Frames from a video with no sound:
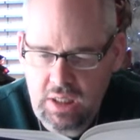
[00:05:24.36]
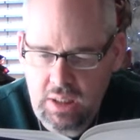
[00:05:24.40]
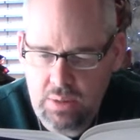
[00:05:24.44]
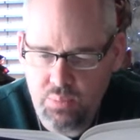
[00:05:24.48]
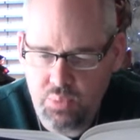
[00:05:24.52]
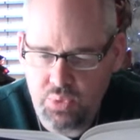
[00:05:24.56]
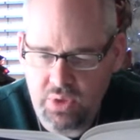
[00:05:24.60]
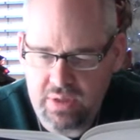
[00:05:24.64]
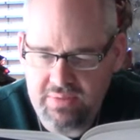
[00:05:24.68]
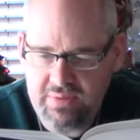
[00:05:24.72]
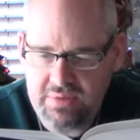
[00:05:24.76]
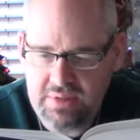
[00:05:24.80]

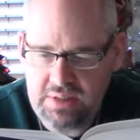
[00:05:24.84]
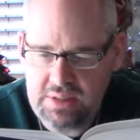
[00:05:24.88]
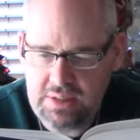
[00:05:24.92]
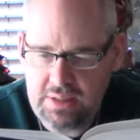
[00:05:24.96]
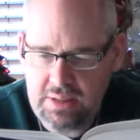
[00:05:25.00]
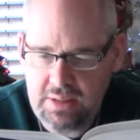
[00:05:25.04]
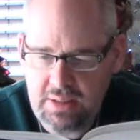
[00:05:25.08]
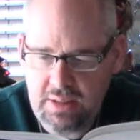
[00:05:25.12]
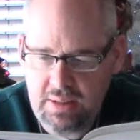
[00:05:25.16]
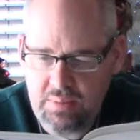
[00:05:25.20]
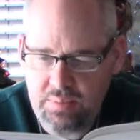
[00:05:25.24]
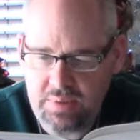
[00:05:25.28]
Preface to
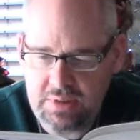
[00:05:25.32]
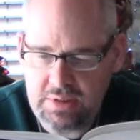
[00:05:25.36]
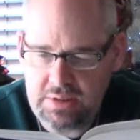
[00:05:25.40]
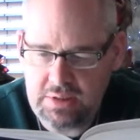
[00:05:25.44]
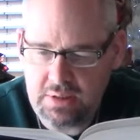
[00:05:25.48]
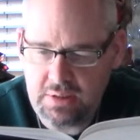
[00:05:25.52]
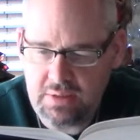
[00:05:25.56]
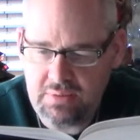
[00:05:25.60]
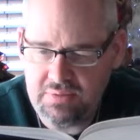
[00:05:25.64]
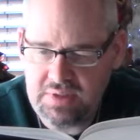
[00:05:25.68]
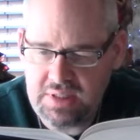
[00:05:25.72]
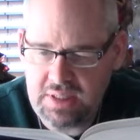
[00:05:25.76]
the
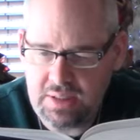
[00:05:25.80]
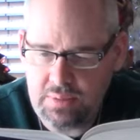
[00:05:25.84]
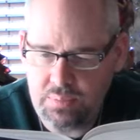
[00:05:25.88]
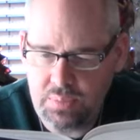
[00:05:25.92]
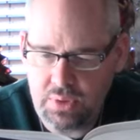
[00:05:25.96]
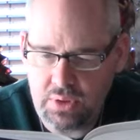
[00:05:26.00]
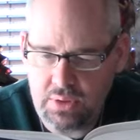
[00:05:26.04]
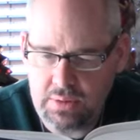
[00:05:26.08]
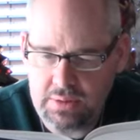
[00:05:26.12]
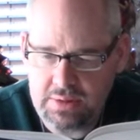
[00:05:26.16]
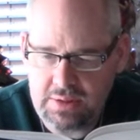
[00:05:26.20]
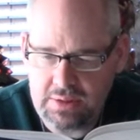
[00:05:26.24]
Epistle of St.
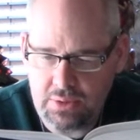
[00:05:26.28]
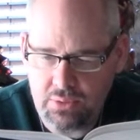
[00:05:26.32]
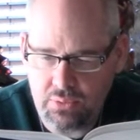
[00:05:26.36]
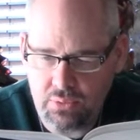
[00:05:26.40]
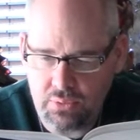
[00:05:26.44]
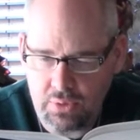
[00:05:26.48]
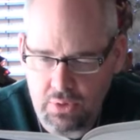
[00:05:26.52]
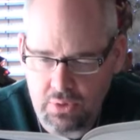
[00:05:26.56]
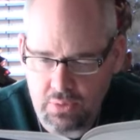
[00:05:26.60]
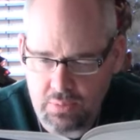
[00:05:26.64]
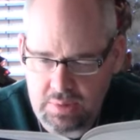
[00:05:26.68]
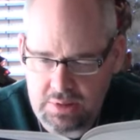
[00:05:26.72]
Paul to the
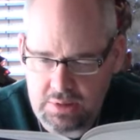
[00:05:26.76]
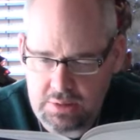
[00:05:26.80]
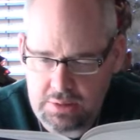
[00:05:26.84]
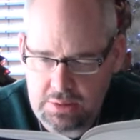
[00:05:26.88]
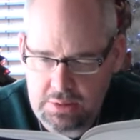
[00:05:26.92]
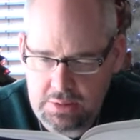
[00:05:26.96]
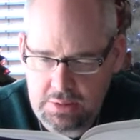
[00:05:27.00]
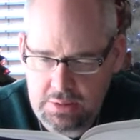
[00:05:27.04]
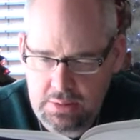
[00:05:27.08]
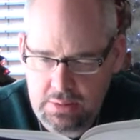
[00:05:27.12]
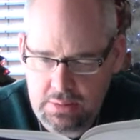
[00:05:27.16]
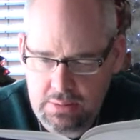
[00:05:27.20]
Romans,
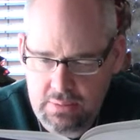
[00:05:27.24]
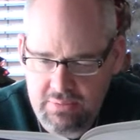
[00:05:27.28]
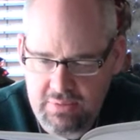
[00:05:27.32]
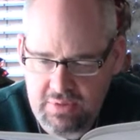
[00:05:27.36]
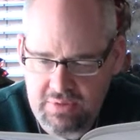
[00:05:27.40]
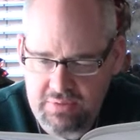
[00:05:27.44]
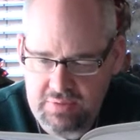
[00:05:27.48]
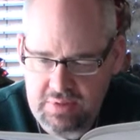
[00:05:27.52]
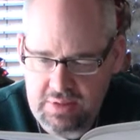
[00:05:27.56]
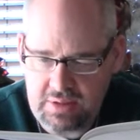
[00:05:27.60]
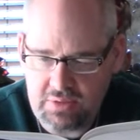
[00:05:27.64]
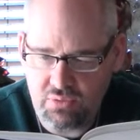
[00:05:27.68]

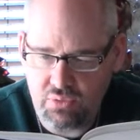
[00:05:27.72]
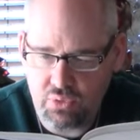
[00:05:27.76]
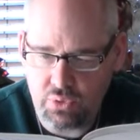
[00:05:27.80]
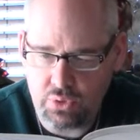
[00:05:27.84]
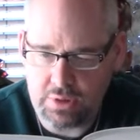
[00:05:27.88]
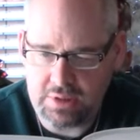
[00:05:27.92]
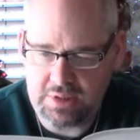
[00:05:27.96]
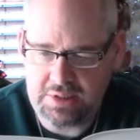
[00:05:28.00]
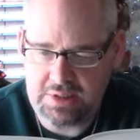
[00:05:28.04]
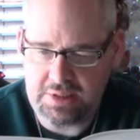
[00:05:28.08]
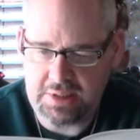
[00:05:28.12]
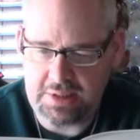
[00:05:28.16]

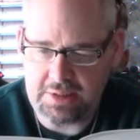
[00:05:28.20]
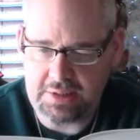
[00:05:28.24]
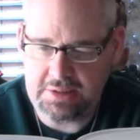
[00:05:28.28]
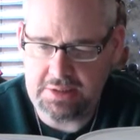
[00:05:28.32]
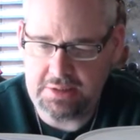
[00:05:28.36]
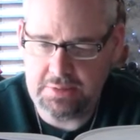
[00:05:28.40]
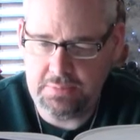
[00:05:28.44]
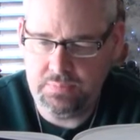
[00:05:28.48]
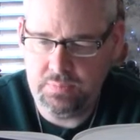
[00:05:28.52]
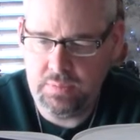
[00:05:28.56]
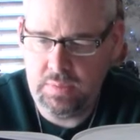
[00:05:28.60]
1546.